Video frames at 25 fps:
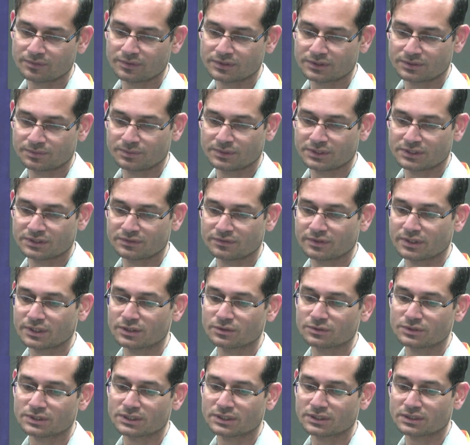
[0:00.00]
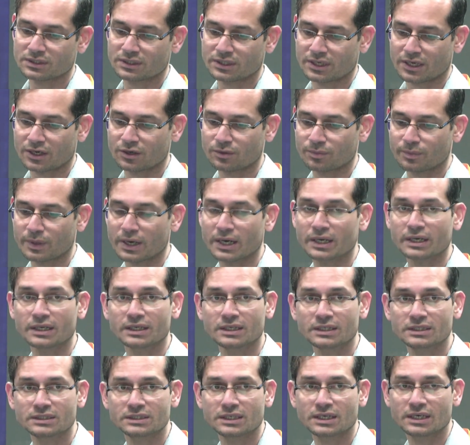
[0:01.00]
which means we are using
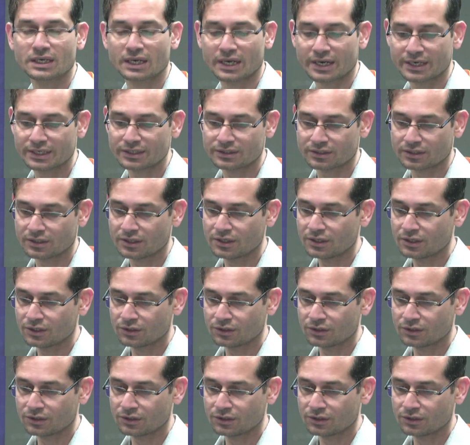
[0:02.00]
nanoparticles and light